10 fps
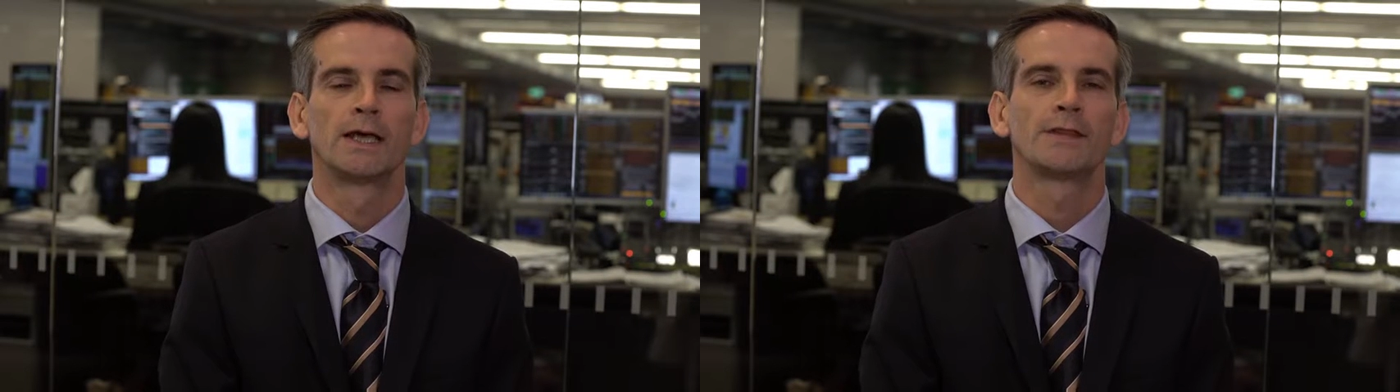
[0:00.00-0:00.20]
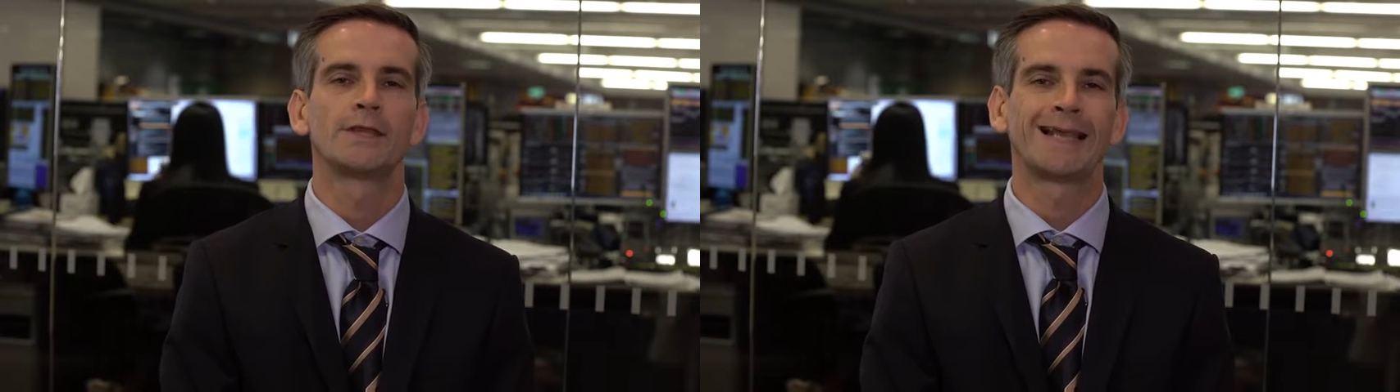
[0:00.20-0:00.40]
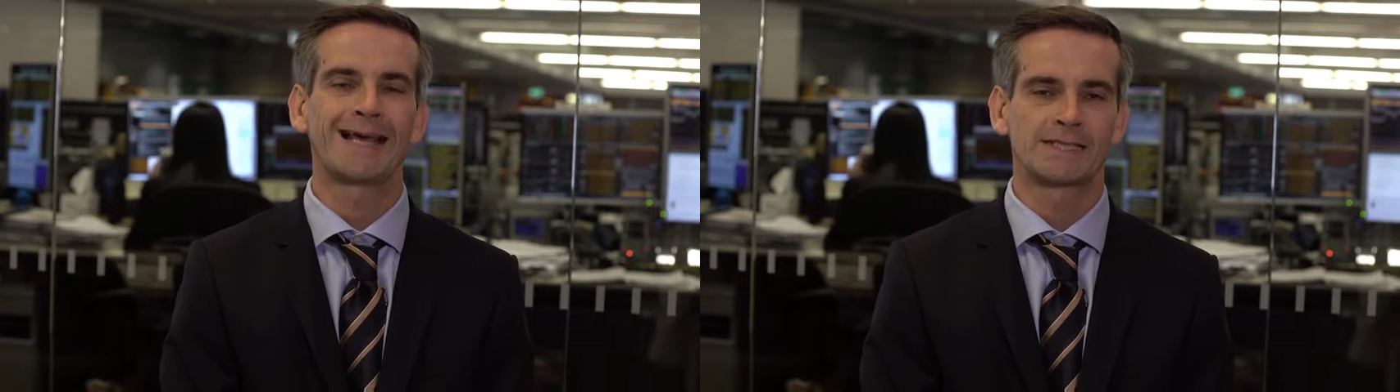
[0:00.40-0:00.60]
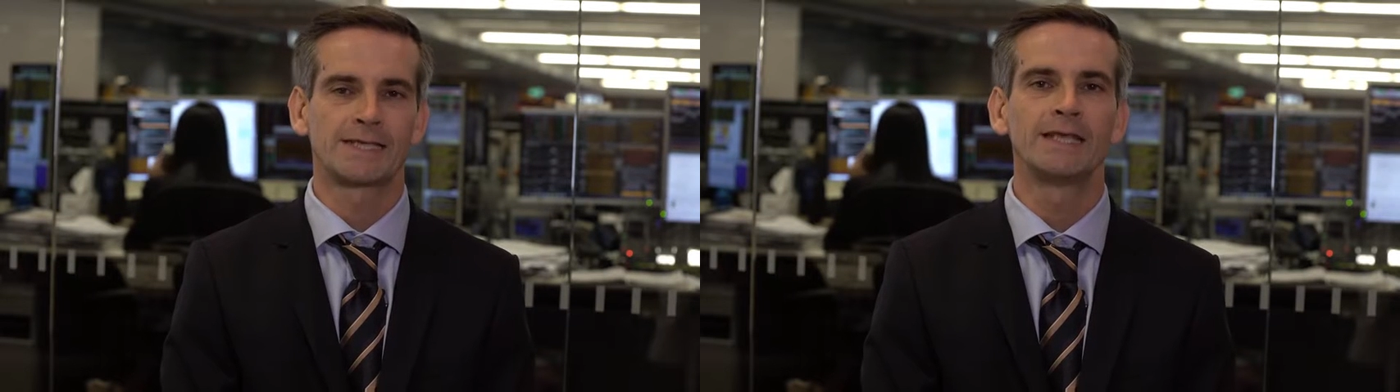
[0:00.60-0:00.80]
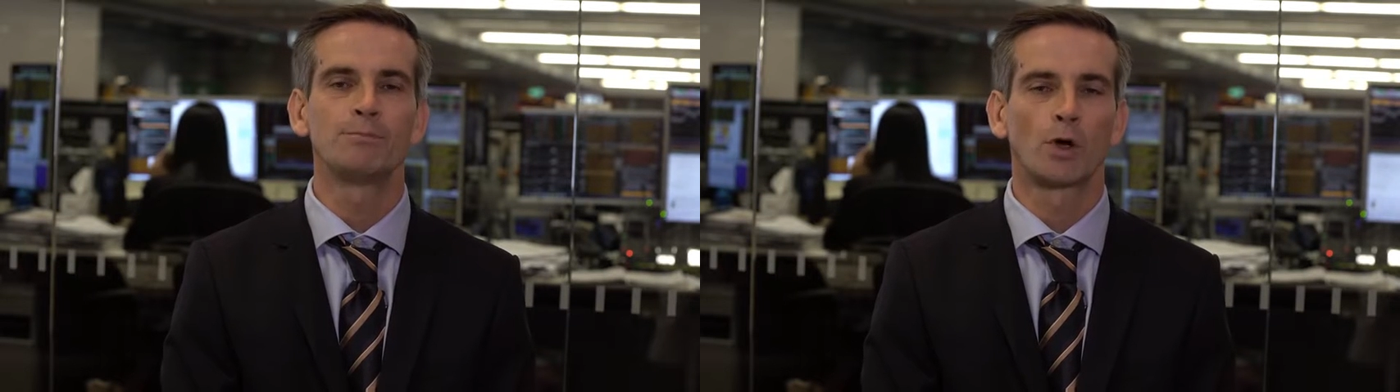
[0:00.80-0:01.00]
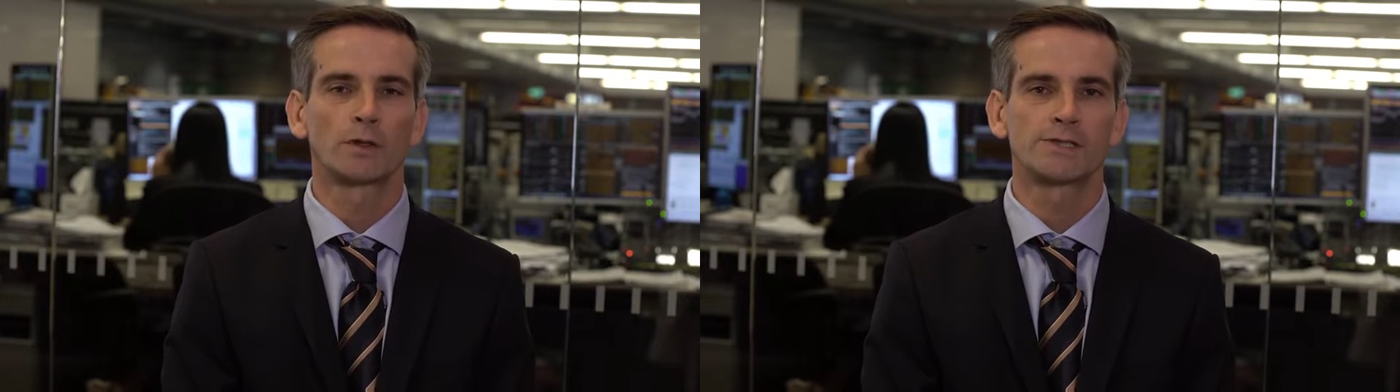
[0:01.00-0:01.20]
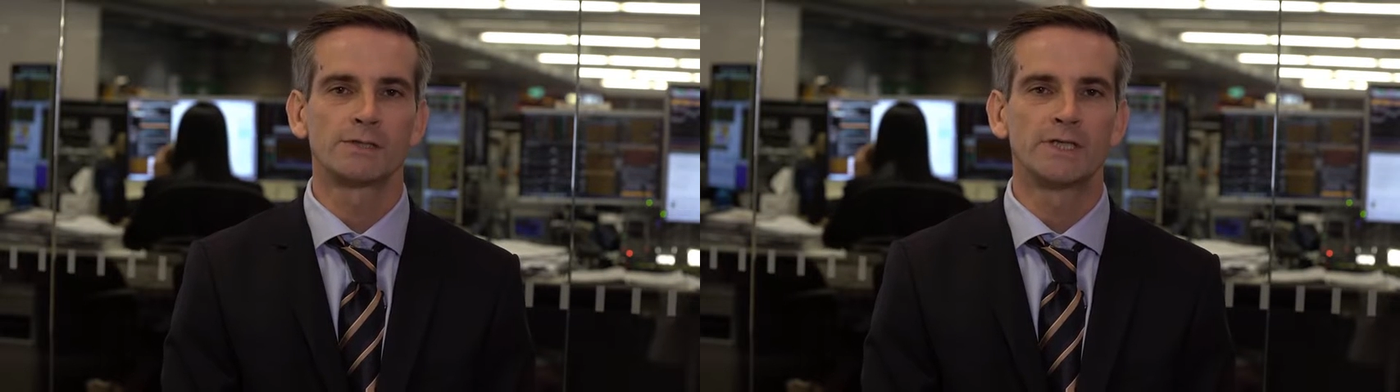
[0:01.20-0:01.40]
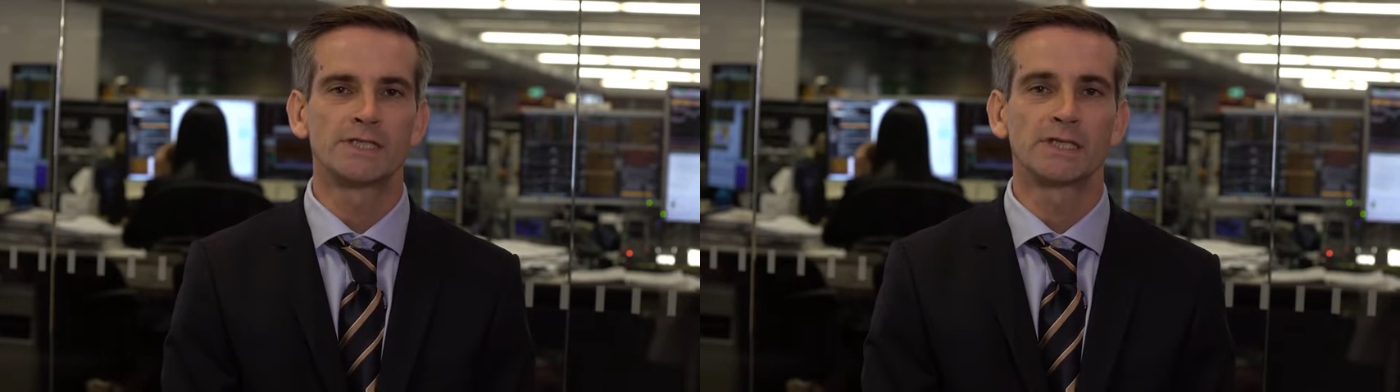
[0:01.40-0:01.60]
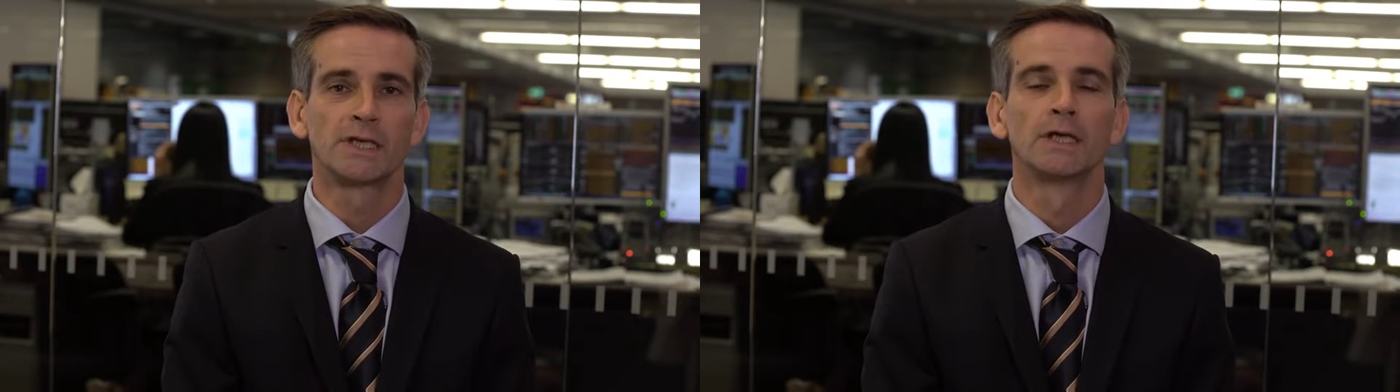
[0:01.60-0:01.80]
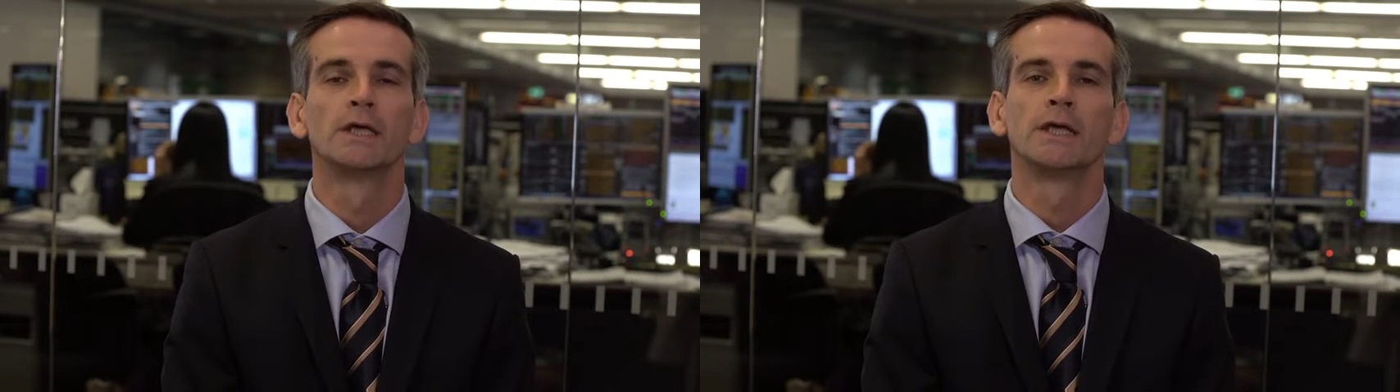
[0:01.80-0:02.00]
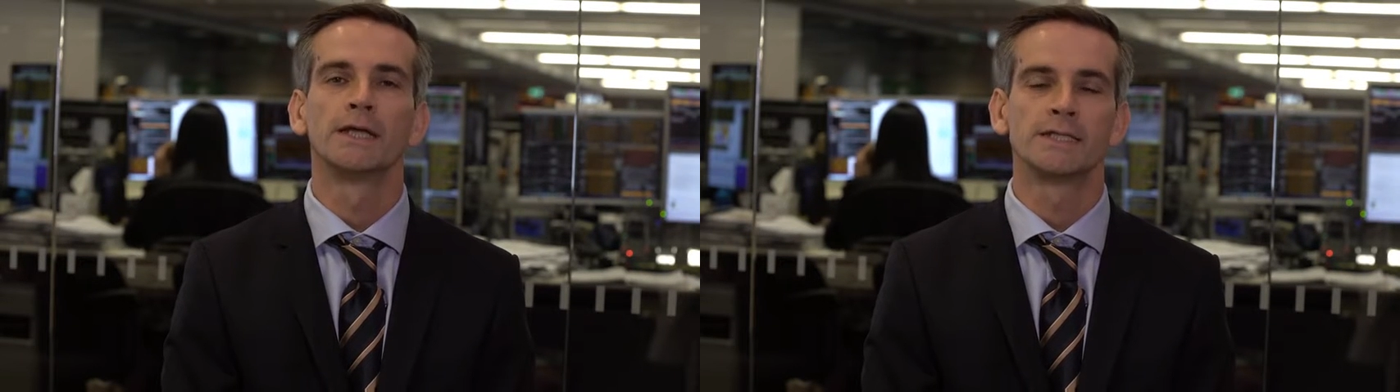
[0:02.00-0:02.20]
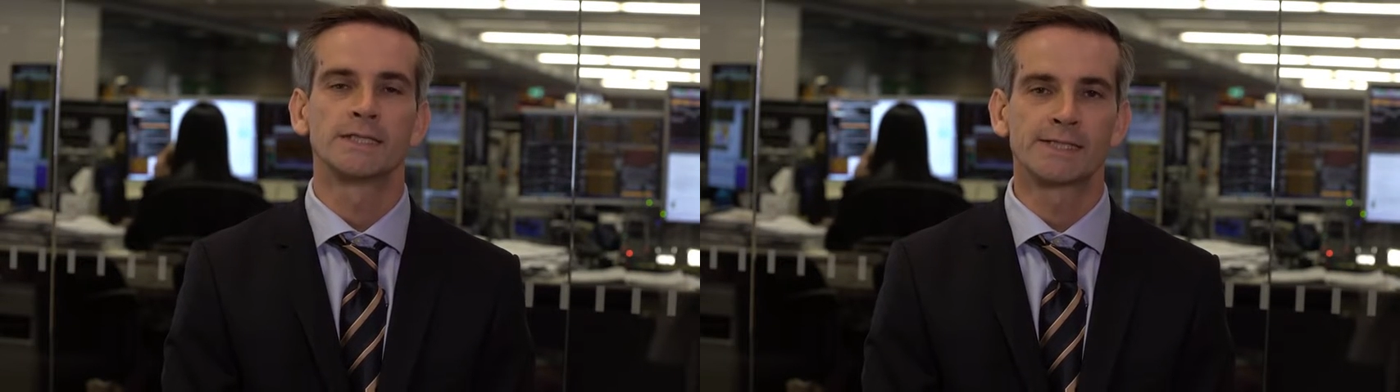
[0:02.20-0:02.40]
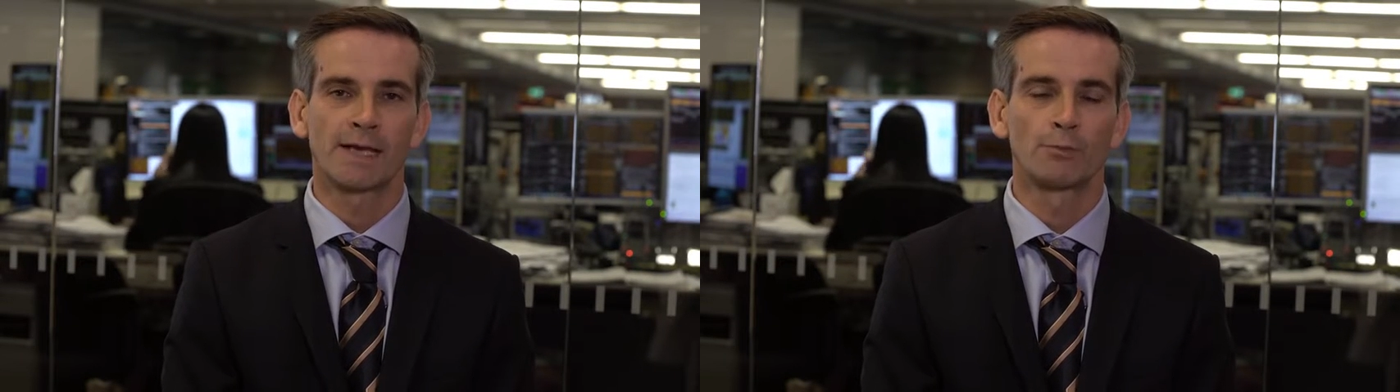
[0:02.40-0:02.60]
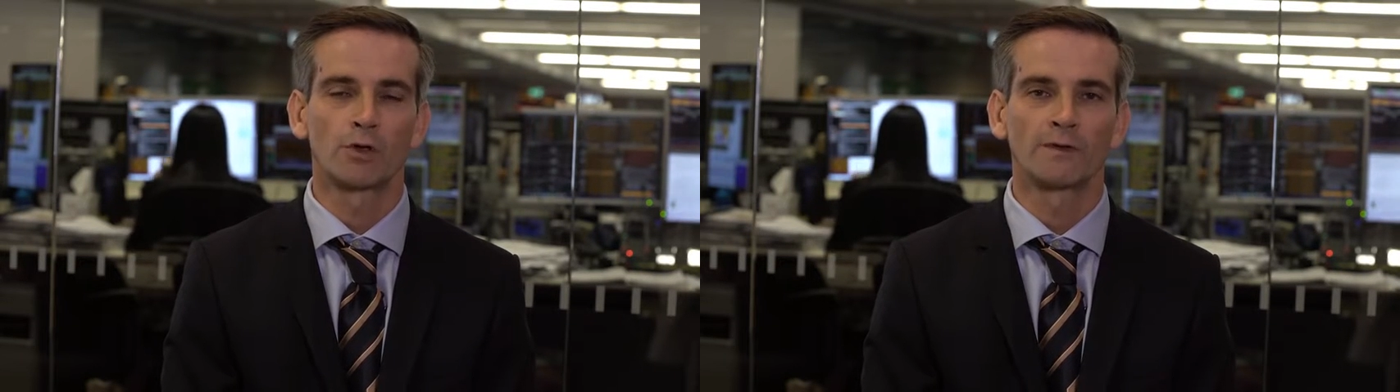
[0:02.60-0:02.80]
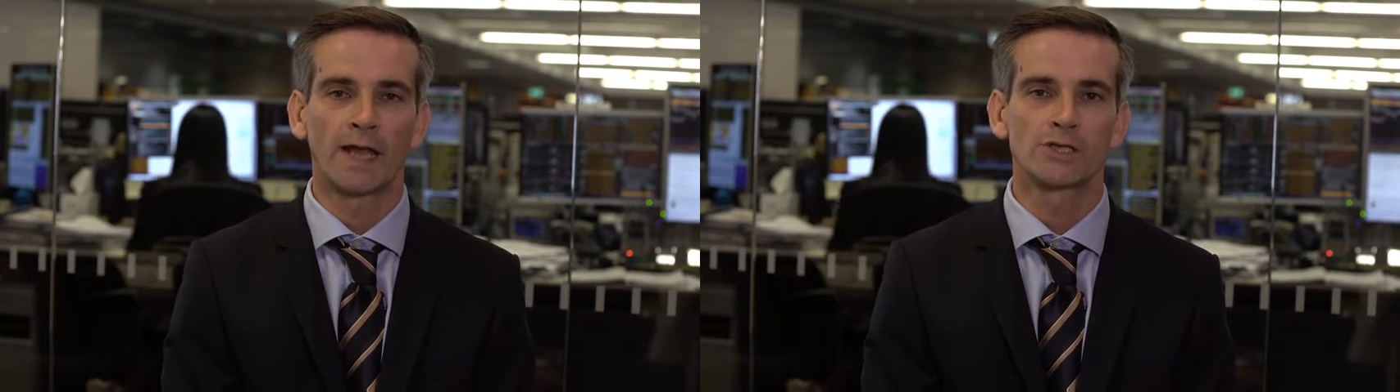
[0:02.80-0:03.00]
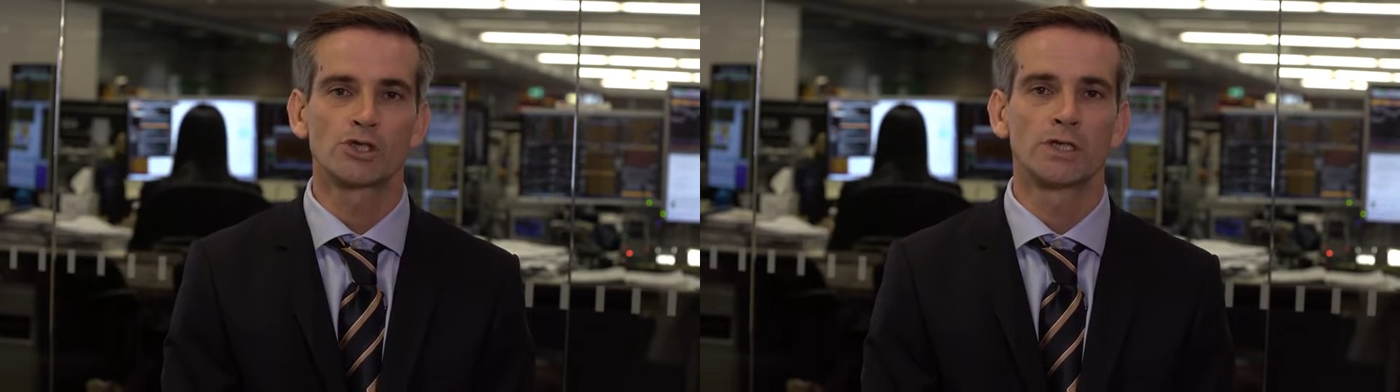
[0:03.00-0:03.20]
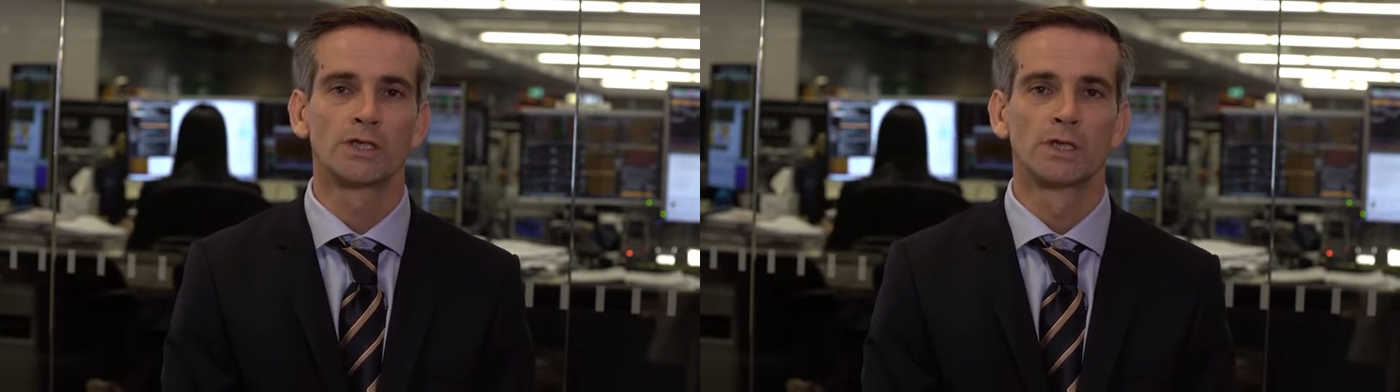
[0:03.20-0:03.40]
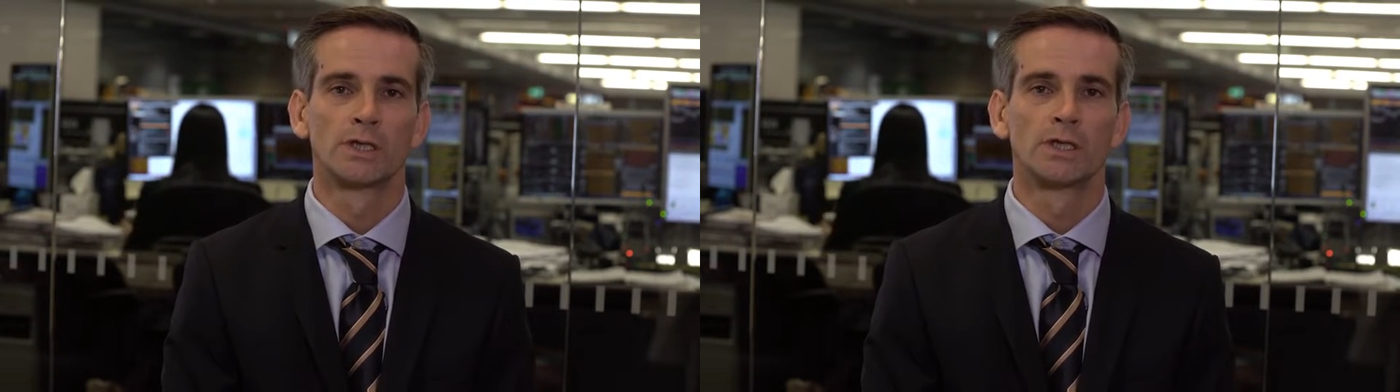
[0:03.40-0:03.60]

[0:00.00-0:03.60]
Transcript: At the last key policy meeting in December of last year,